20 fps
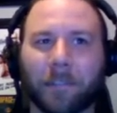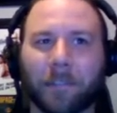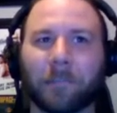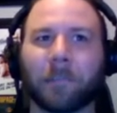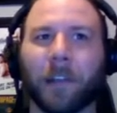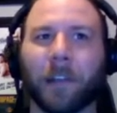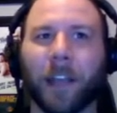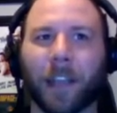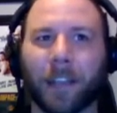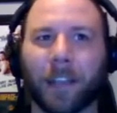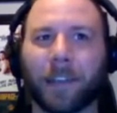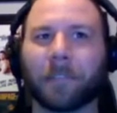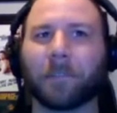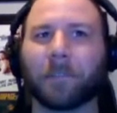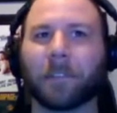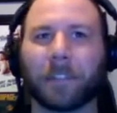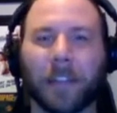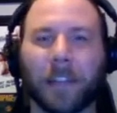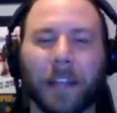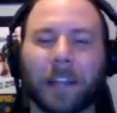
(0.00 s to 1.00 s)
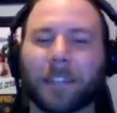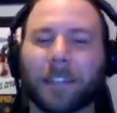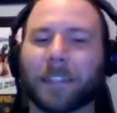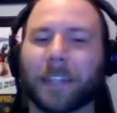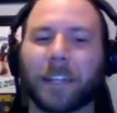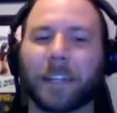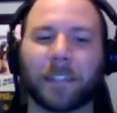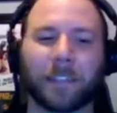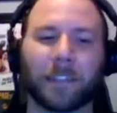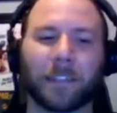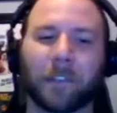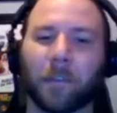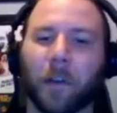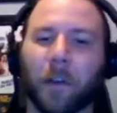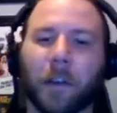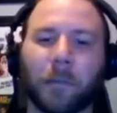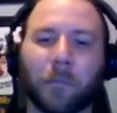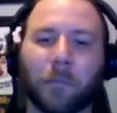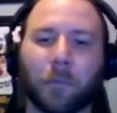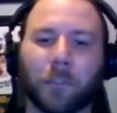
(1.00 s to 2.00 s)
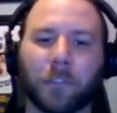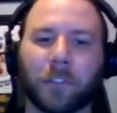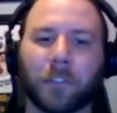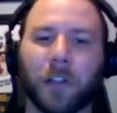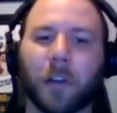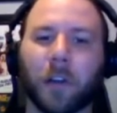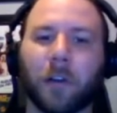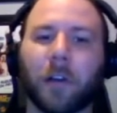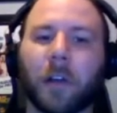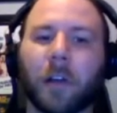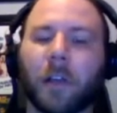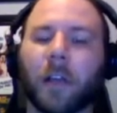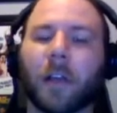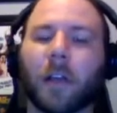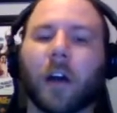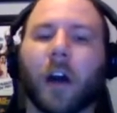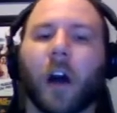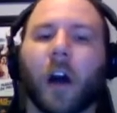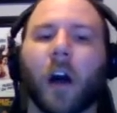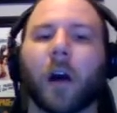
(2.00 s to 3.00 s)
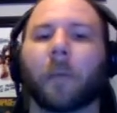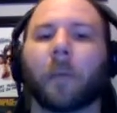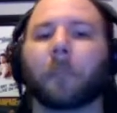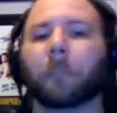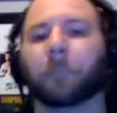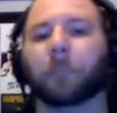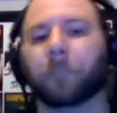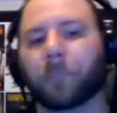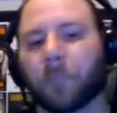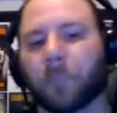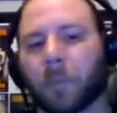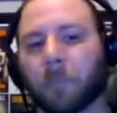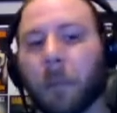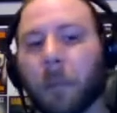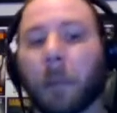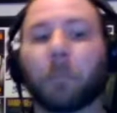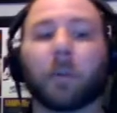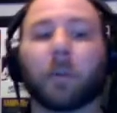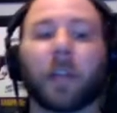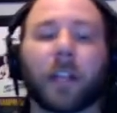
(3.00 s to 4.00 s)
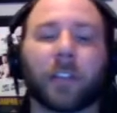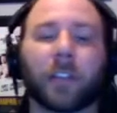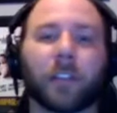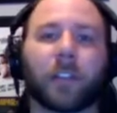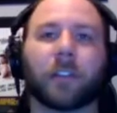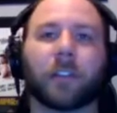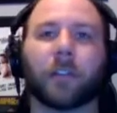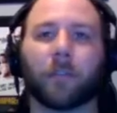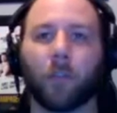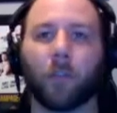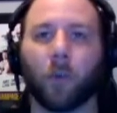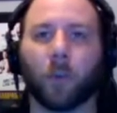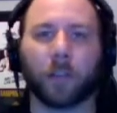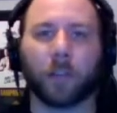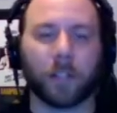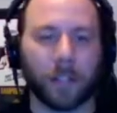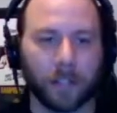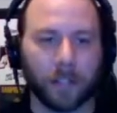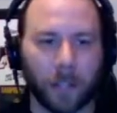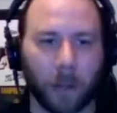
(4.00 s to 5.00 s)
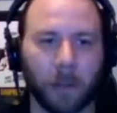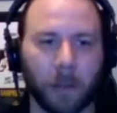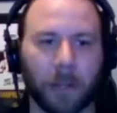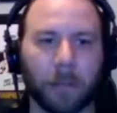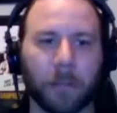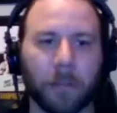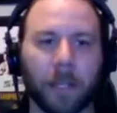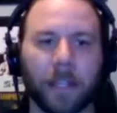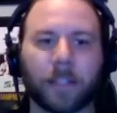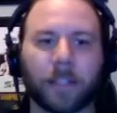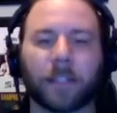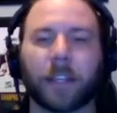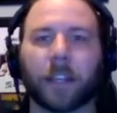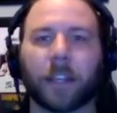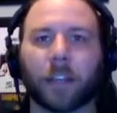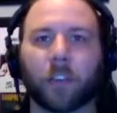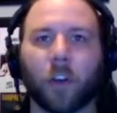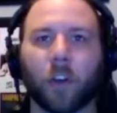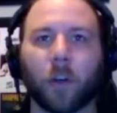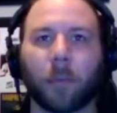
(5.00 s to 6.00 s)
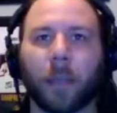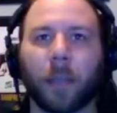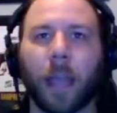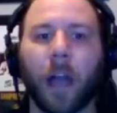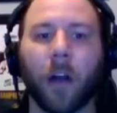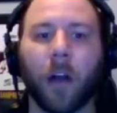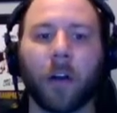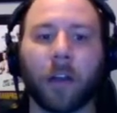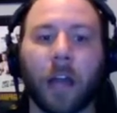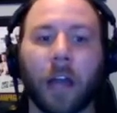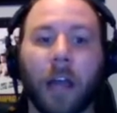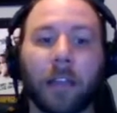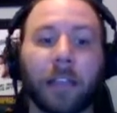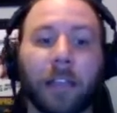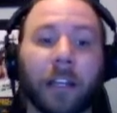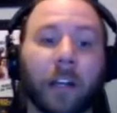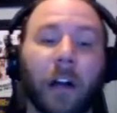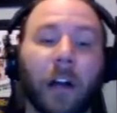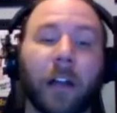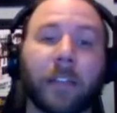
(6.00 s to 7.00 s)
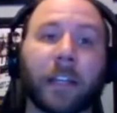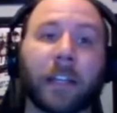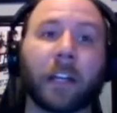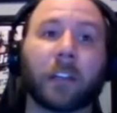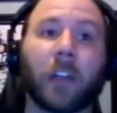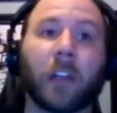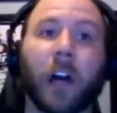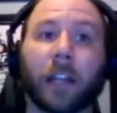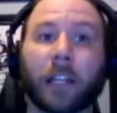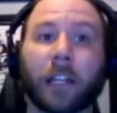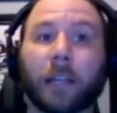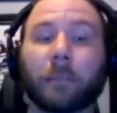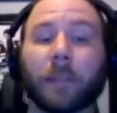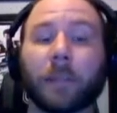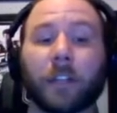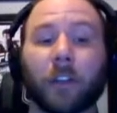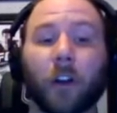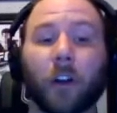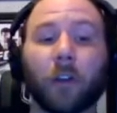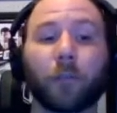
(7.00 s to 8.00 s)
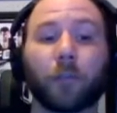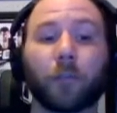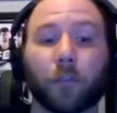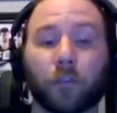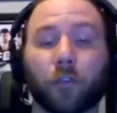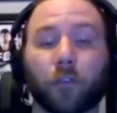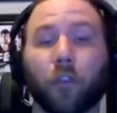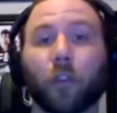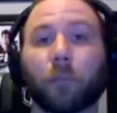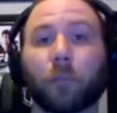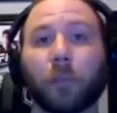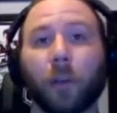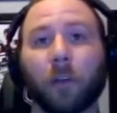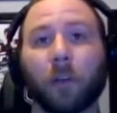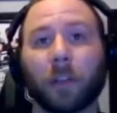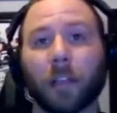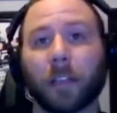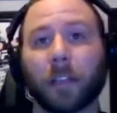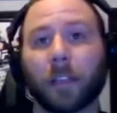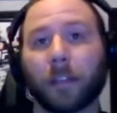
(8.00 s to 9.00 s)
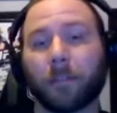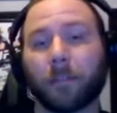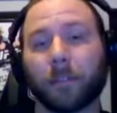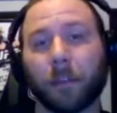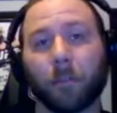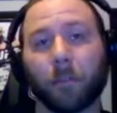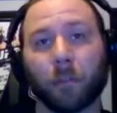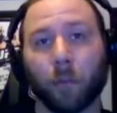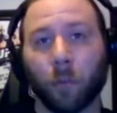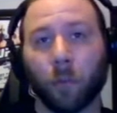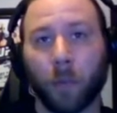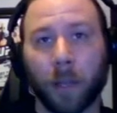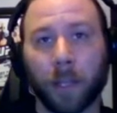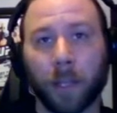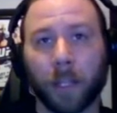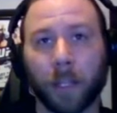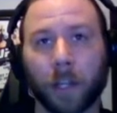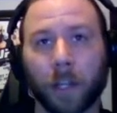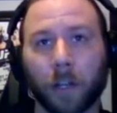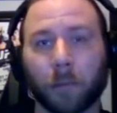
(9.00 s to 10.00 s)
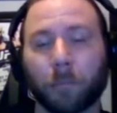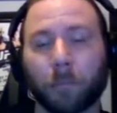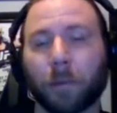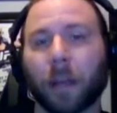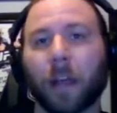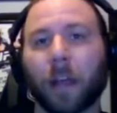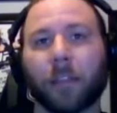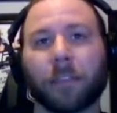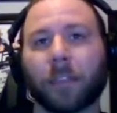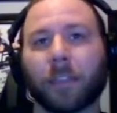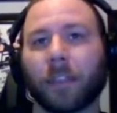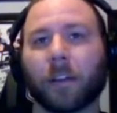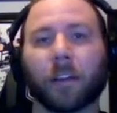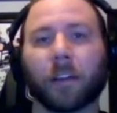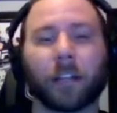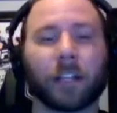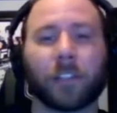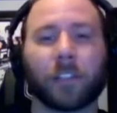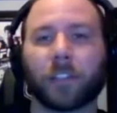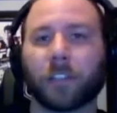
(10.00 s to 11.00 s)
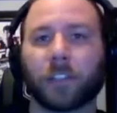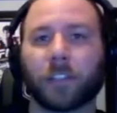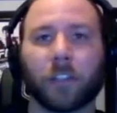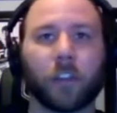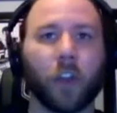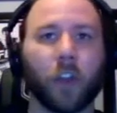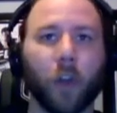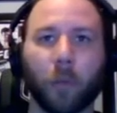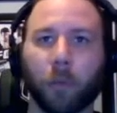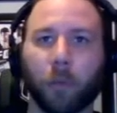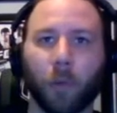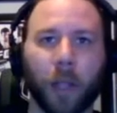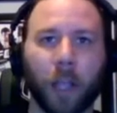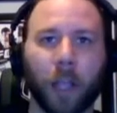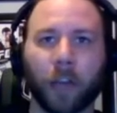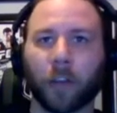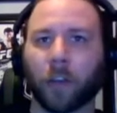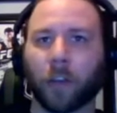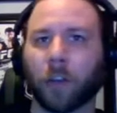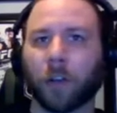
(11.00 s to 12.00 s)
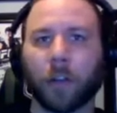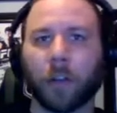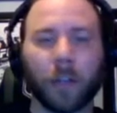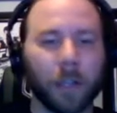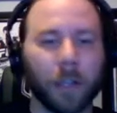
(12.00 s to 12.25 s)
Right, which I just think is incredible. So my prediction, of course, is going to be Sting and Darby Allin. I think a lot can be done for Scorpio and Ethan if they were to win here, but I feel like it's just a no-brainer.